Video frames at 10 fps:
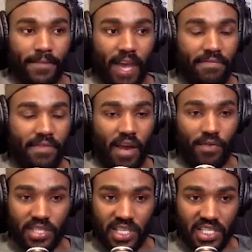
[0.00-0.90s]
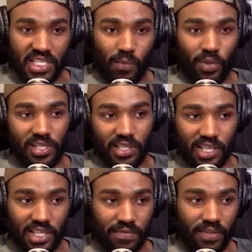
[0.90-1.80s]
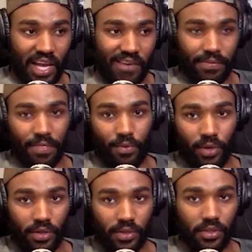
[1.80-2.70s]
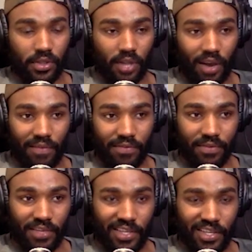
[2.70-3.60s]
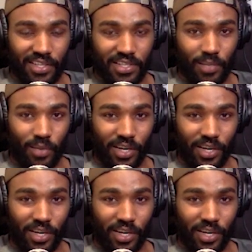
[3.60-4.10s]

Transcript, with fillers: I've never seen someone successfully have Thriller turned off somewhere.